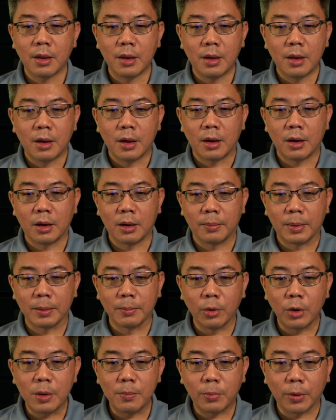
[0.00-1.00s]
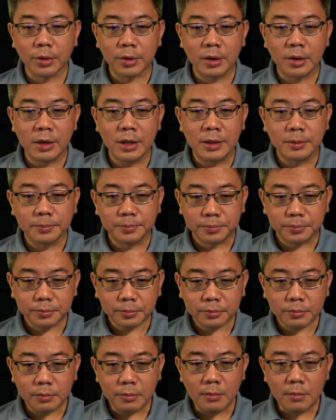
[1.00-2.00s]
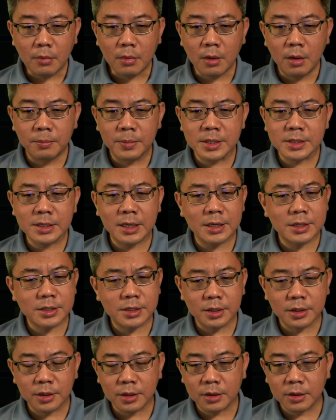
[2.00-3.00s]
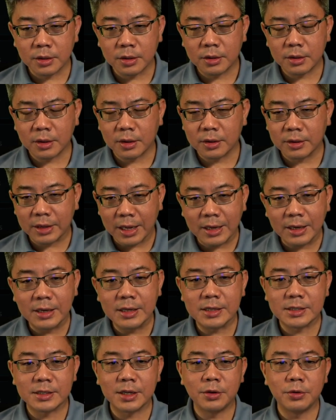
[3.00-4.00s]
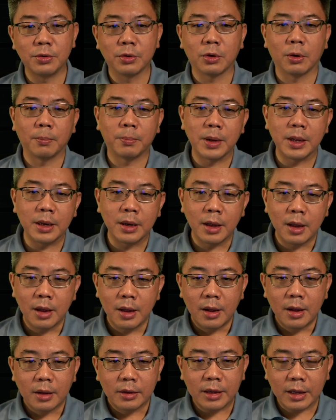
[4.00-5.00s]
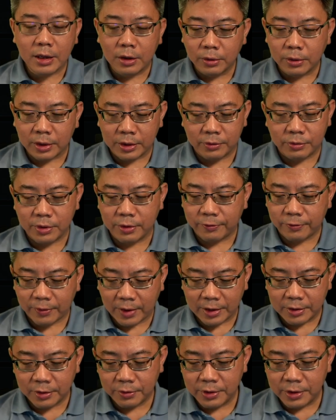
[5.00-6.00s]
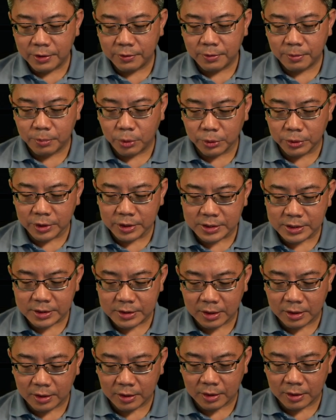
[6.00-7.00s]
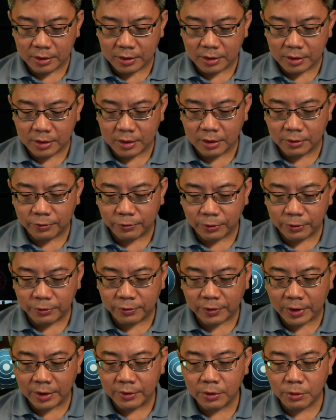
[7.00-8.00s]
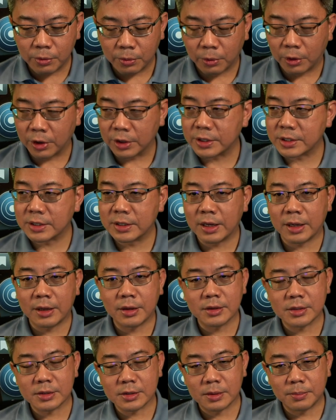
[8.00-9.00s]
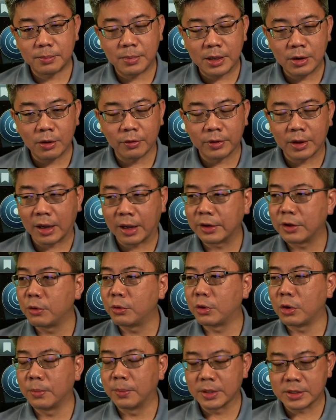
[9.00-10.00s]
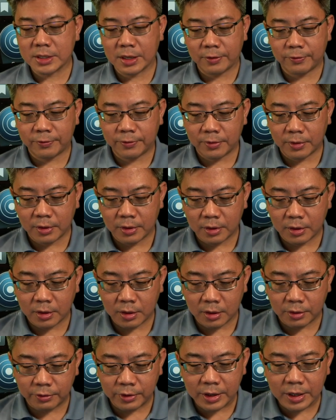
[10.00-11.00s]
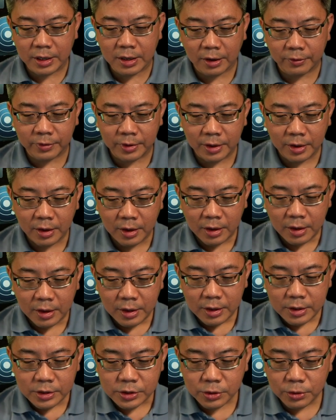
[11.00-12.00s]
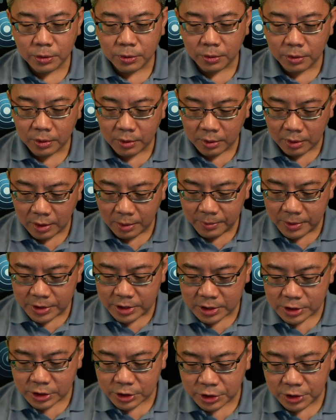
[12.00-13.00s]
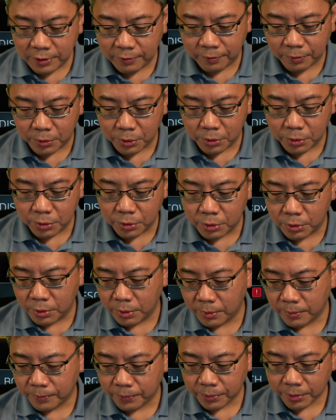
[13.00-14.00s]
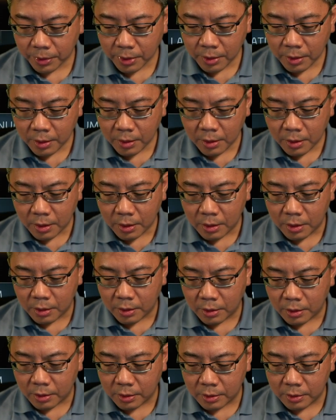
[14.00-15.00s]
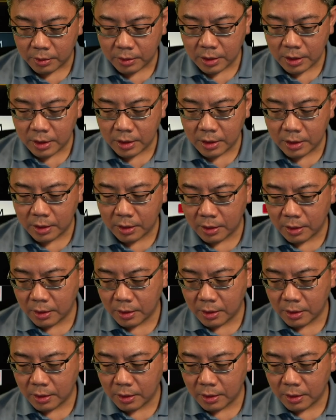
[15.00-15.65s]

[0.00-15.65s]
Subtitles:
But more importantly, besides the dailies that you complete, take a look at the Refinery bonus, the Refinery rewards that many of the other YouTubers have already covered. So let me just shift to the